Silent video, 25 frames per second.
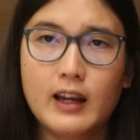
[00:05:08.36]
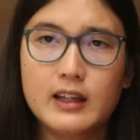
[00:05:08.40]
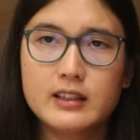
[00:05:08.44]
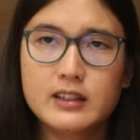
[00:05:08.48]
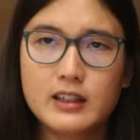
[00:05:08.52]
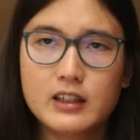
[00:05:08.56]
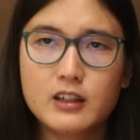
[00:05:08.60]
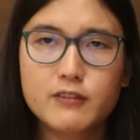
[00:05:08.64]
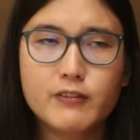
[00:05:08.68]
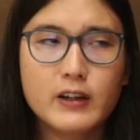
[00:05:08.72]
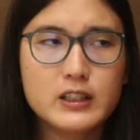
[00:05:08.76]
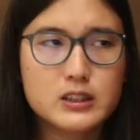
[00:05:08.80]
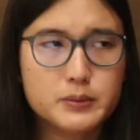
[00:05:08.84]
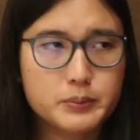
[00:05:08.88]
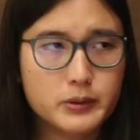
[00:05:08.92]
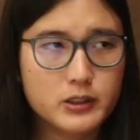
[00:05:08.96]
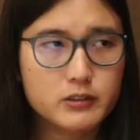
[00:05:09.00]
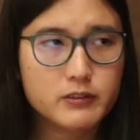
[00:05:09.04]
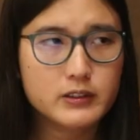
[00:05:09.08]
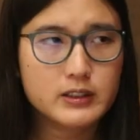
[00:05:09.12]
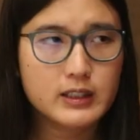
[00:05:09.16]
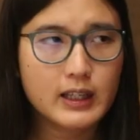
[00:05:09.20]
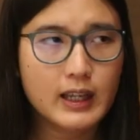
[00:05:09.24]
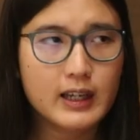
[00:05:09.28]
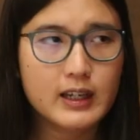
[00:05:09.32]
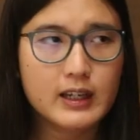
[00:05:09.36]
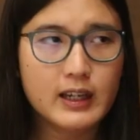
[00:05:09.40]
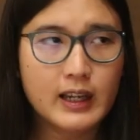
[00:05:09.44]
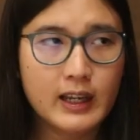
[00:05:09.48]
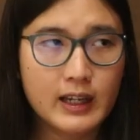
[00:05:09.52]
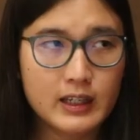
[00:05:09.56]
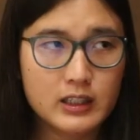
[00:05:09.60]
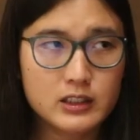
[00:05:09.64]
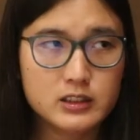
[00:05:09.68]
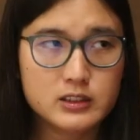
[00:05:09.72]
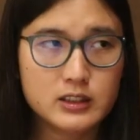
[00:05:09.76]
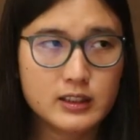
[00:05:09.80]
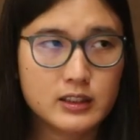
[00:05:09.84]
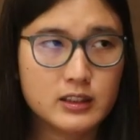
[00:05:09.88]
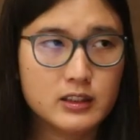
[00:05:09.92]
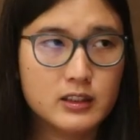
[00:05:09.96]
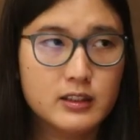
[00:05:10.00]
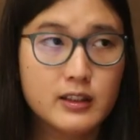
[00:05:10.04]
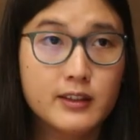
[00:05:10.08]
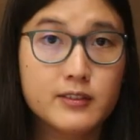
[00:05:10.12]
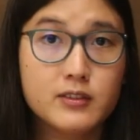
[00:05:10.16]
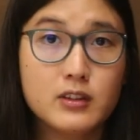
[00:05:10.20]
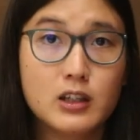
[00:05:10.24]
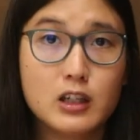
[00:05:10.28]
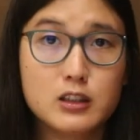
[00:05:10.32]
I think Facebook would take action,
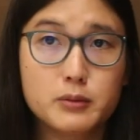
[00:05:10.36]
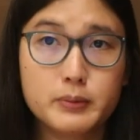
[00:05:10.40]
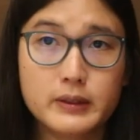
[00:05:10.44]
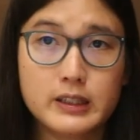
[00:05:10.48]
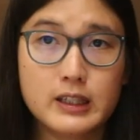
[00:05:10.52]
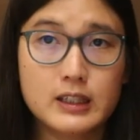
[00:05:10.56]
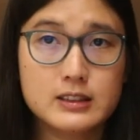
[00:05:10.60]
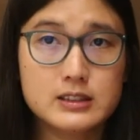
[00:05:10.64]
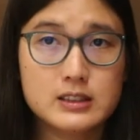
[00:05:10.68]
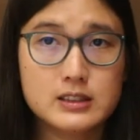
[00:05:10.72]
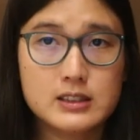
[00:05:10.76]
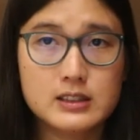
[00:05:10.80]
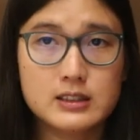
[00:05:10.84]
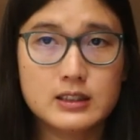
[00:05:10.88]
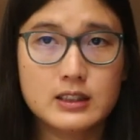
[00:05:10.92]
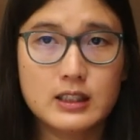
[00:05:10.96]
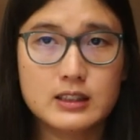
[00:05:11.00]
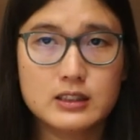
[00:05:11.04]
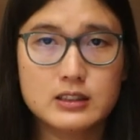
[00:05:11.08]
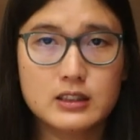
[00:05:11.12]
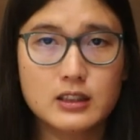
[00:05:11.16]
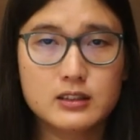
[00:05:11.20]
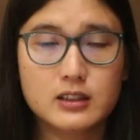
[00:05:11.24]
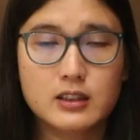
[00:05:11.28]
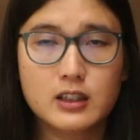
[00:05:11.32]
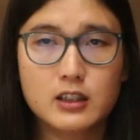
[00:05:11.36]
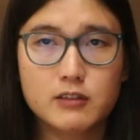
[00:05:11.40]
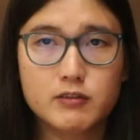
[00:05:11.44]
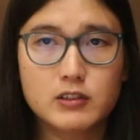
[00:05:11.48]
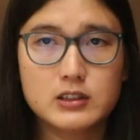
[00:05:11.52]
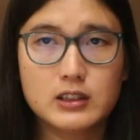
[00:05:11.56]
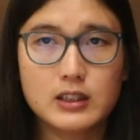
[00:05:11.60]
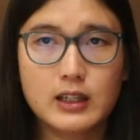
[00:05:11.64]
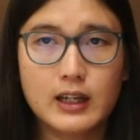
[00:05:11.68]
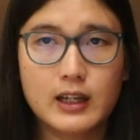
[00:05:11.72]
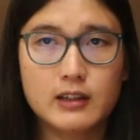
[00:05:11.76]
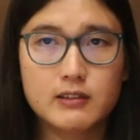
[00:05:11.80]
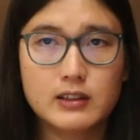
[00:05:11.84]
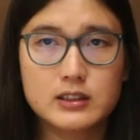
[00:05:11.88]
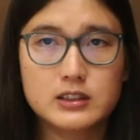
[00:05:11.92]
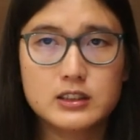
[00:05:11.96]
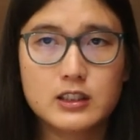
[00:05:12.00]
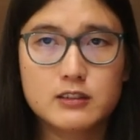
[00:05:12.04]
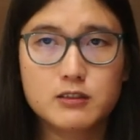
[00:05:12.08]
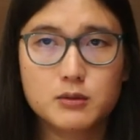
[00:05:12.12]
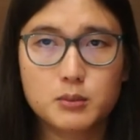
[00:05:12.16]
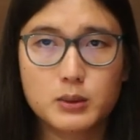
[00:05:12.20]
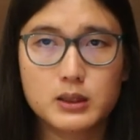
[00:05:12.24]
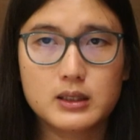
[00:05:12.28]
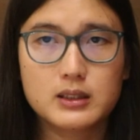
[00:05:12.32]
not because it does not care what the Irish
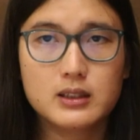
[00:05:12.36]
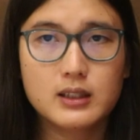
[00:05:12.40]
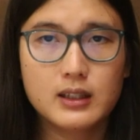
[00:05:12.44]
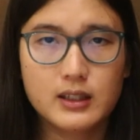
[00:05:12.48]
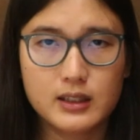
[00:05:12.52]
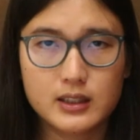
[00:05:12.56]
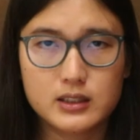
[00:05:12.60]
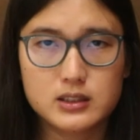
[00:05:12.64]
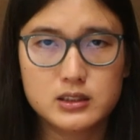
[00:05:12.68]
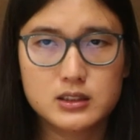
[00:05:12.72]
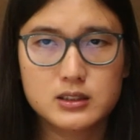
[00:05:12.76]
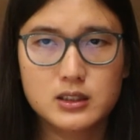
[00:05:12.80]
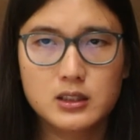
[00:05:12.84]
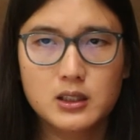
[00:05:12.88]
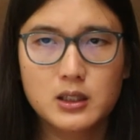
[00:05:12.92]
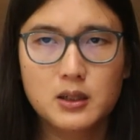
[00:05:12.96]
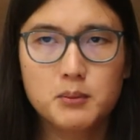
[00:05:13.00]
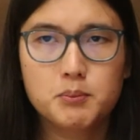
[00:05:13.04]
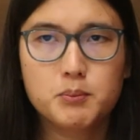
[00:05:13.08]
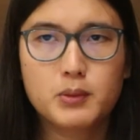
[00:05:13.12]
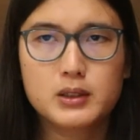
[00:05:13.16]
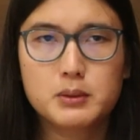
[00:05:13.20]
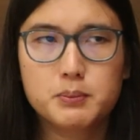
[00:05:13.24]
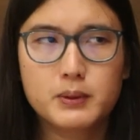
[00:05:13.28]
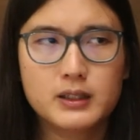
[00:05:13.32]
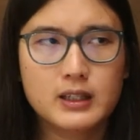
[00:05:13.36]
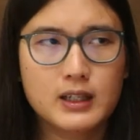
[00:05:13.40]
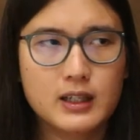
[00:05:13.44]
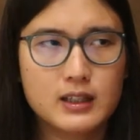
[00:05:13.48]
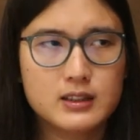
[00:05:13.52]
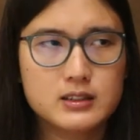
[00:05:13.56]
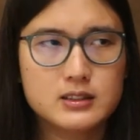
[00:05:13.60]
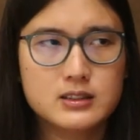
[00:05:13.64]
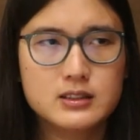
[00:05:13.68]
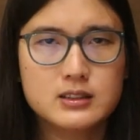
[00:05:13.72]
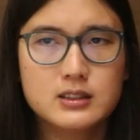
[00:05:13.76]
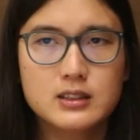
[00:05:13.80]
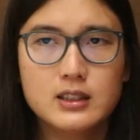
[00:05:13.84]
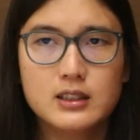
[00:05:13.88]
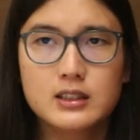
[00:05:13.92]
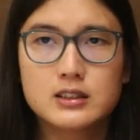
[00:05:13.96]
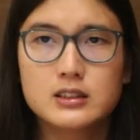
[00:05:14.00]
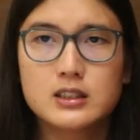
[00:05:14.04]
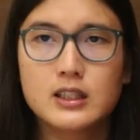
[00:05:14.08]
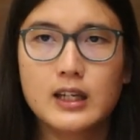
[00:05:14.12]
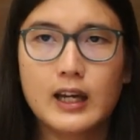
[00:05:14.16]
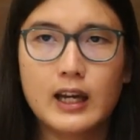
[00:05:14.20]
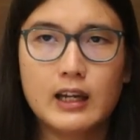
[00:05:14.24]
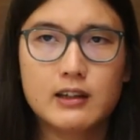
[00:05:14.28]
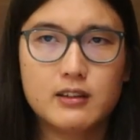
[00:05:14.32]
government thinks, but because
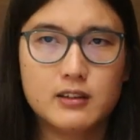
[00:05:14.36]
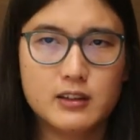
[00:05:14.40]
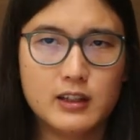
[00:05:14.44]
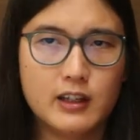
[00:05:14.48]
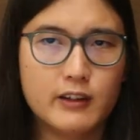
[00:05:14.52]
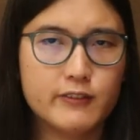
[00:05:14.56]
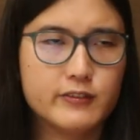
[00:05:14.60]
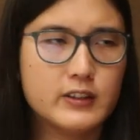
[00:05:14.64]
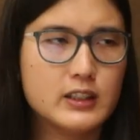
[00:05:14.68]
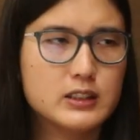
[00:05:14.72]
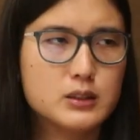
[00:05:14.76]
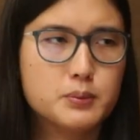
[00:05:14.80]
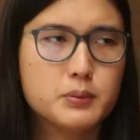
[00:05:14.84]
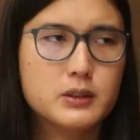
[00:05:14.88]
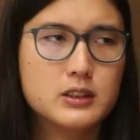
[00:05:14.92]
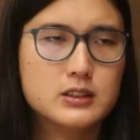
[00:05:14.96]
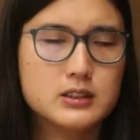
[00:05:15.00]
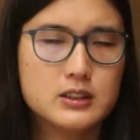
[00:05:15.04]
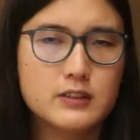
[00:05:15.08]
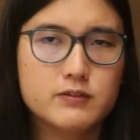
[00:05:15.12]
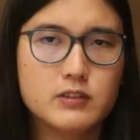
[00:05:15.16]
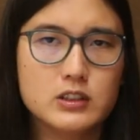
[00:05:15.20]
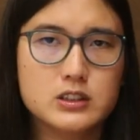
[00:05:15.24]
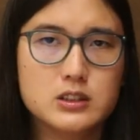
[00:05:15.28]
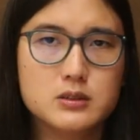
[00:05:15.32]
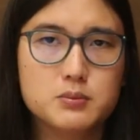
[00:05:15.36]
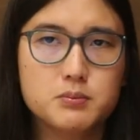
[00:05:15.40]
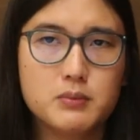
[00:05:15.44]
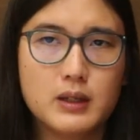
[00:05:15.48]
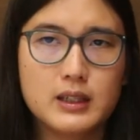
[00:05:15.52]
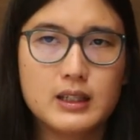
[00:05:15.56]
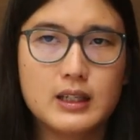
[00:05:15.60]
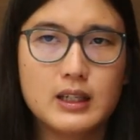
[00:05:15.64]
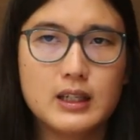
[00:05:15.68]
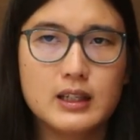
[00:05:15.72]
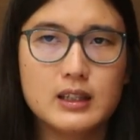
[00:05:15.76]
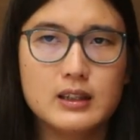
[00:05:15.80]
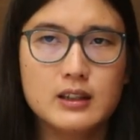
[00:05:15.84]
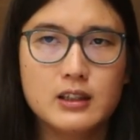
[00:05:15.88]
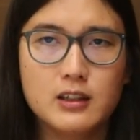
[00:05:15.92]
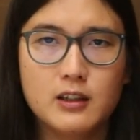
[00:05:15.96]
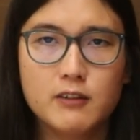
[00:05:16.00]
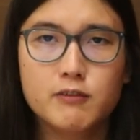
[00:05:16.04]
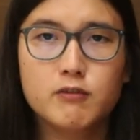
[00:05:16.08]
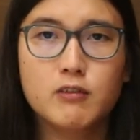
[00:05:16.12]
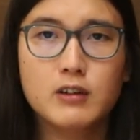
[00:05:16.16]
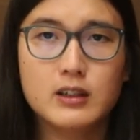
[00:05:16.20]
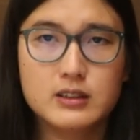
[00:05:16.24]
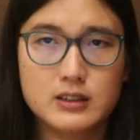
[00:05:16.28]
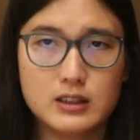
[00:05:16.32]
the, if this person was making
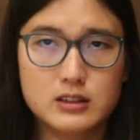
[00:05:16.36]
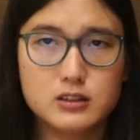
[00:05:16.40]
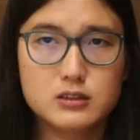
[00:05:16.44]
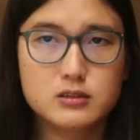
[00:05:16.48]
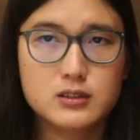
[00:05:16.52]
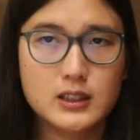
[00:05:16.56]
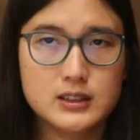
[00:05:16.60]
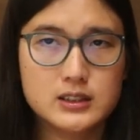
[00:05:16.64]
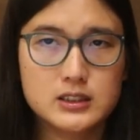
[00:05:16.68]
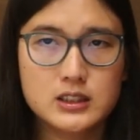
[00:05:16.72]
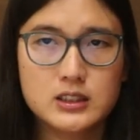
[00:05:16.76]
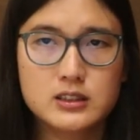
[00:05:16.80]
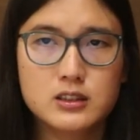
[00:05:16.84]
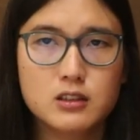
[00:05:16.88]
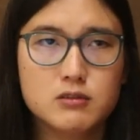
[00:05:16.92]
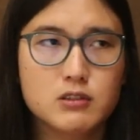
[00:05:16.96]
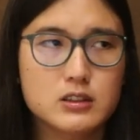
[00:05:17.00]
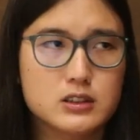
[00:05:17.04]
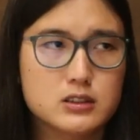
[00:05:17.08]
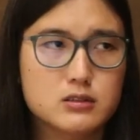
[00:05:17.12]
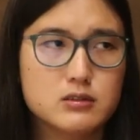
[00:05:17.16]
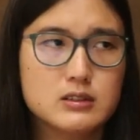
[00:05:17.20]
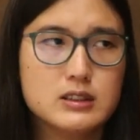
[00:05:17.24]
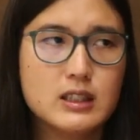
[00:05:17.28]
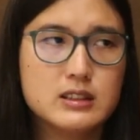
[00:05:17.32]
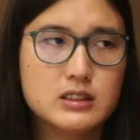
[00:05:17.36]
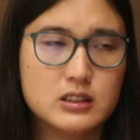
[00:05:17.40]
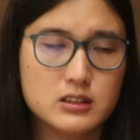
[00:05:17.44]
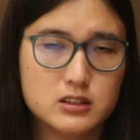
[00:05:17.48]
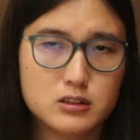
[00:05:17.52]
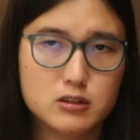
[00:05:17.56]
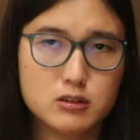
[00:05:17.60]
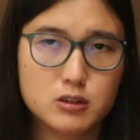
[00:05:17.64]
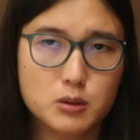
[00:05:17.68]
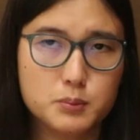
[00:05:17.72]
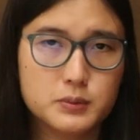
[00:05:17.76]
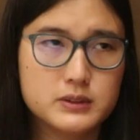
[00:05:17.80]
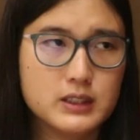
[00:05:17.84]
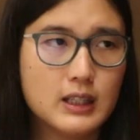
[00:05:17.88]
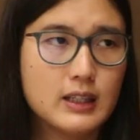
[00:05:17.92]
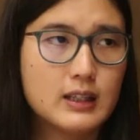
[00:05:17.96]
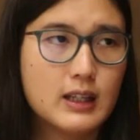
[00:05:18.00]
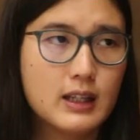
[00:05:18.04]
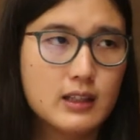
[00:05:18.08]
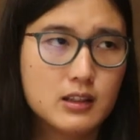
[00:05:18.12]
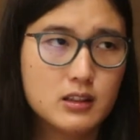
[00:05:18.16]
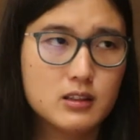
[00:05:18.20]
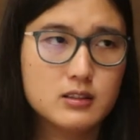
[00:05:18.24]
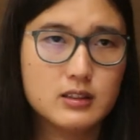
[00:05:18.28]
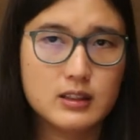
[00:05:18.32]
more trust towards religious groups in
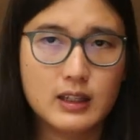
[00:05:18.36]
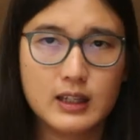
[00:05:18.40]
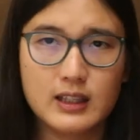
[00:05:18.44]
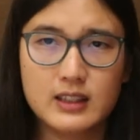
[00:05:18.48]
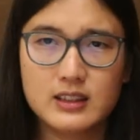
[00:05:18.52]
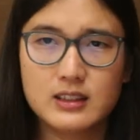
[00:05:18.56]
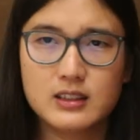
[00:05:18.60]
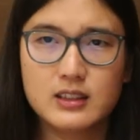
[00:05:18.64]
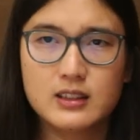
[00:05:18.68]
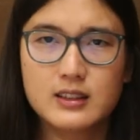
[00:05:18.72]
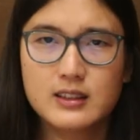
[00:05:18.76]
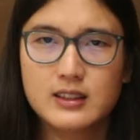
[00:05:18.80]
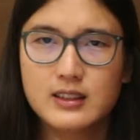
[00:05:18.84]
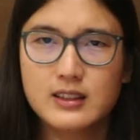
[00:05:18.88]
Ireland,